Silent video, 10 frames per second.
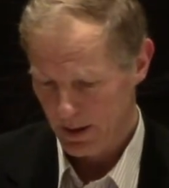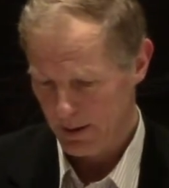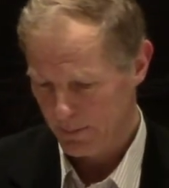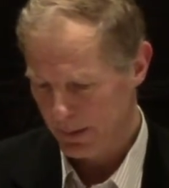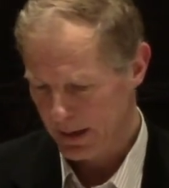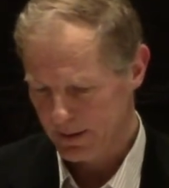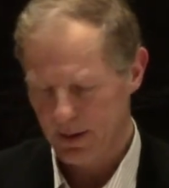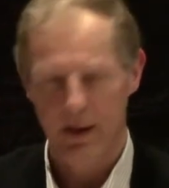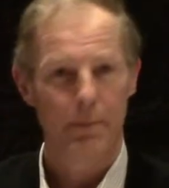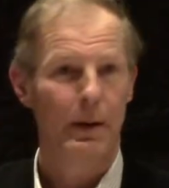Uh, but,
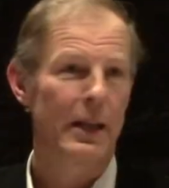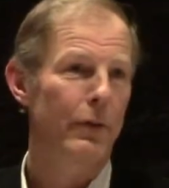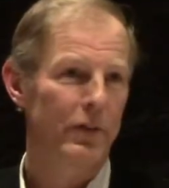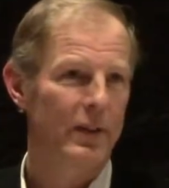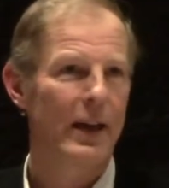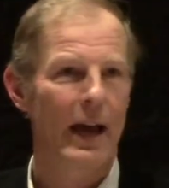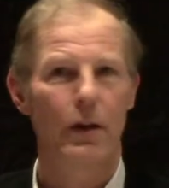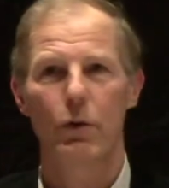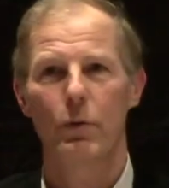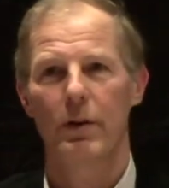uh, but he was the guy
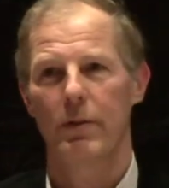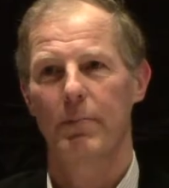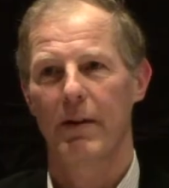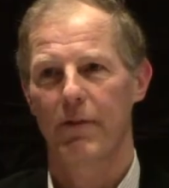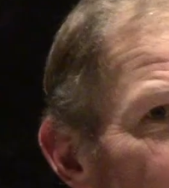who, with, by